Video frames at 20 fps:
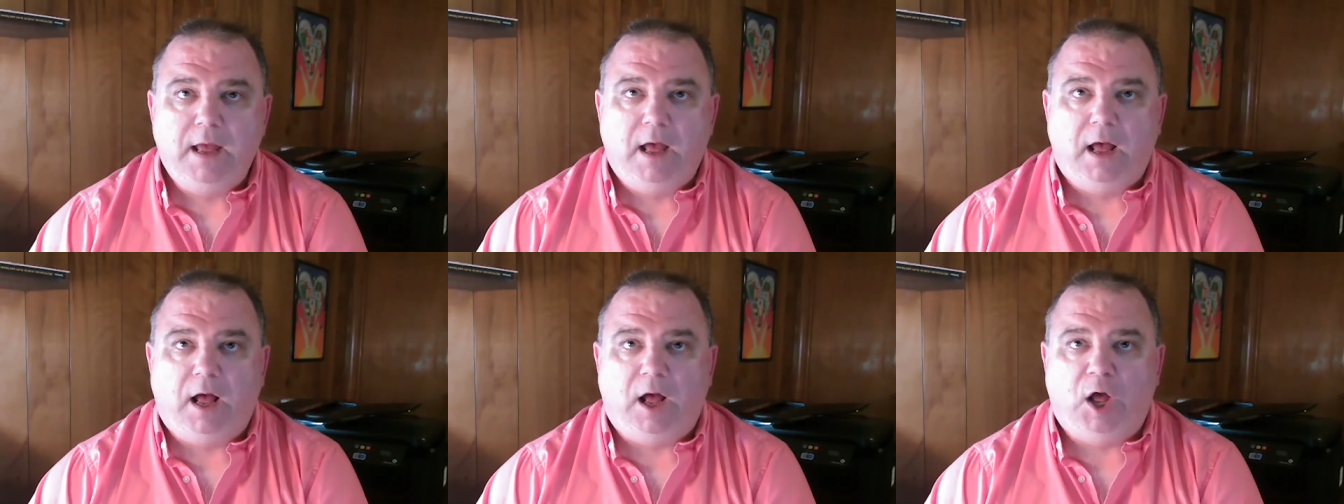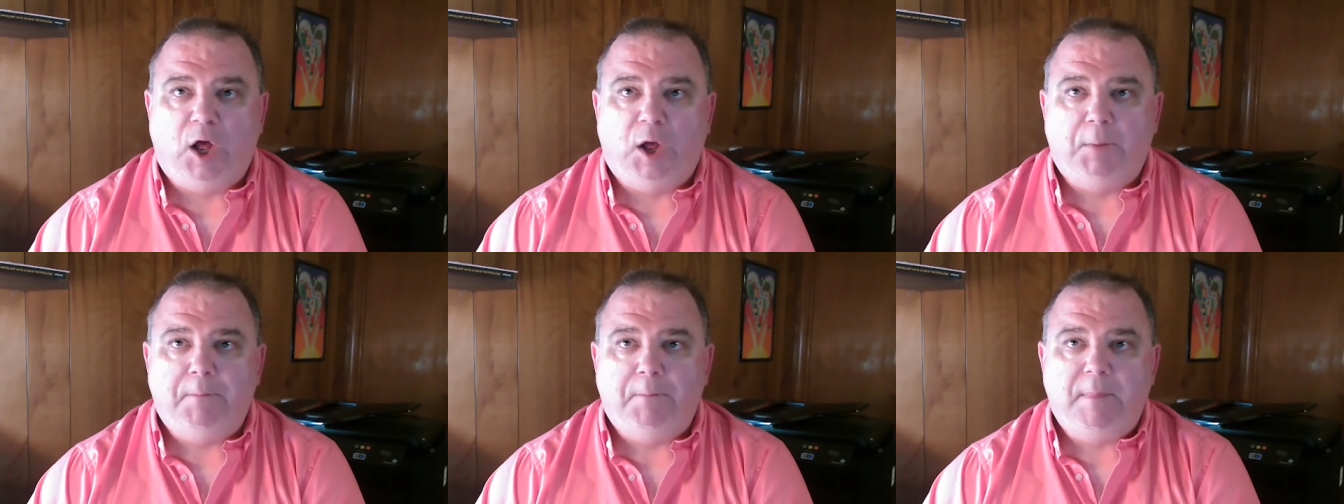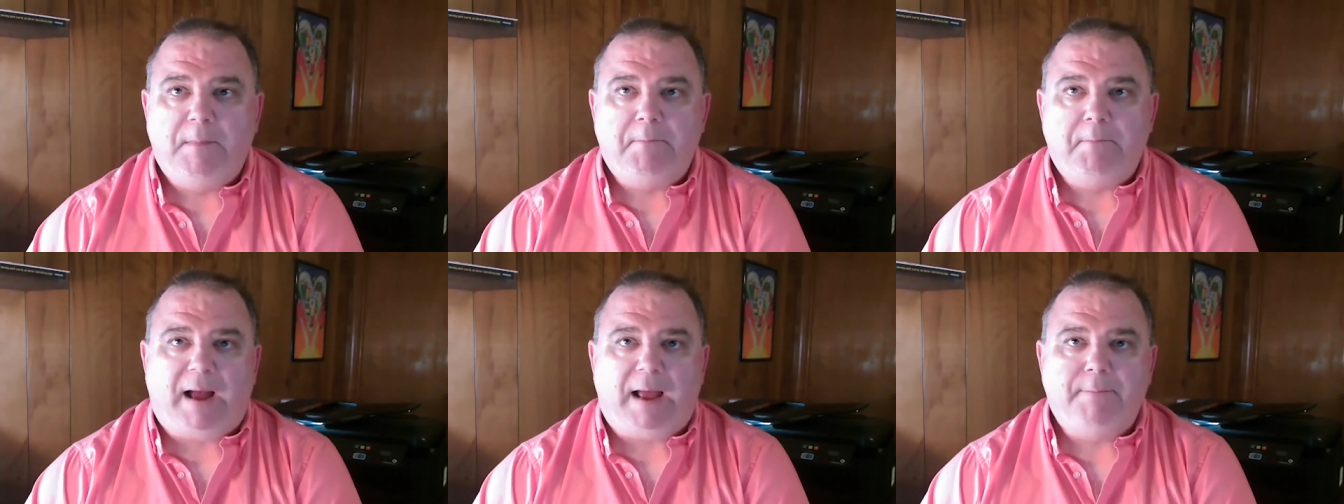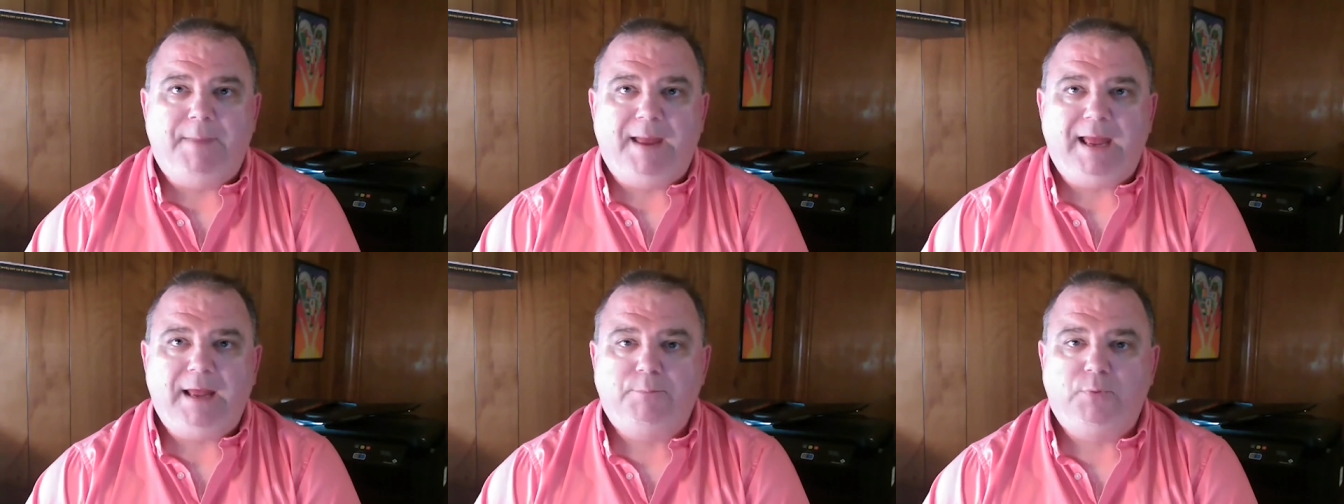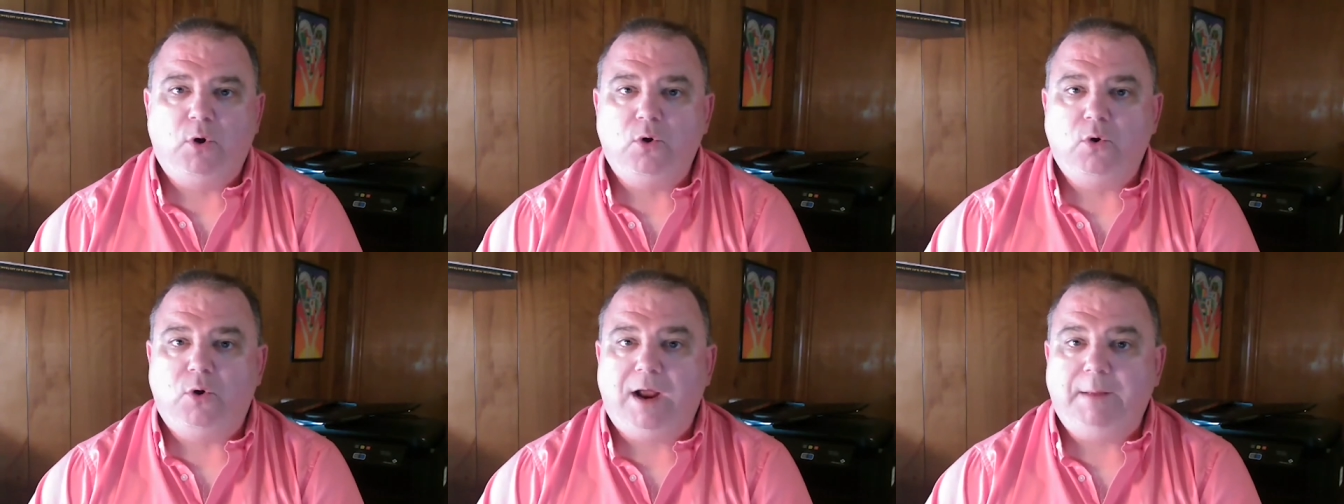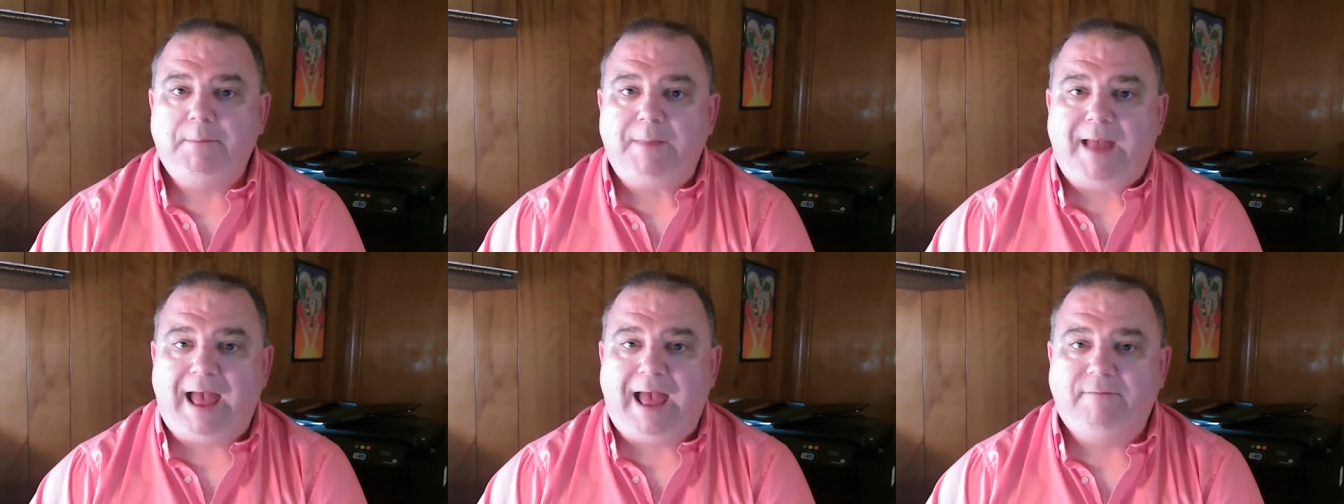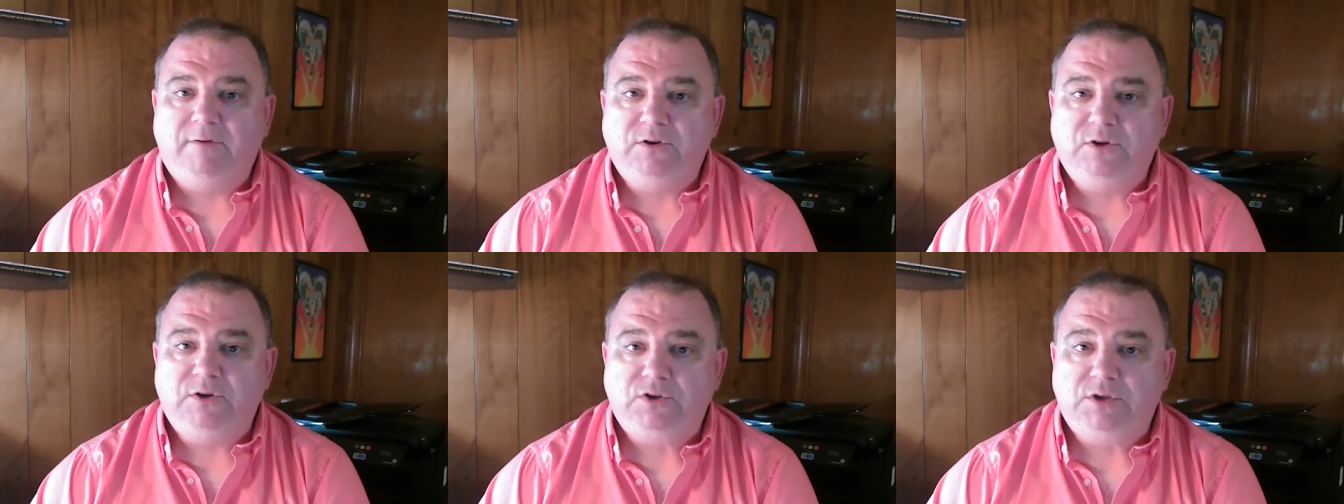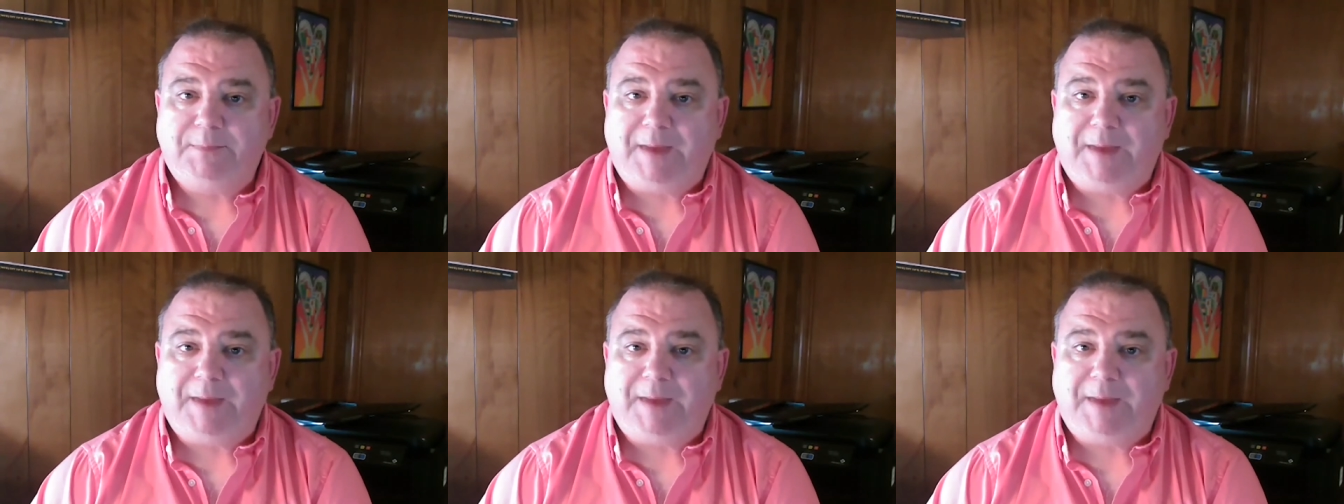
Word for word: Um, my band program averages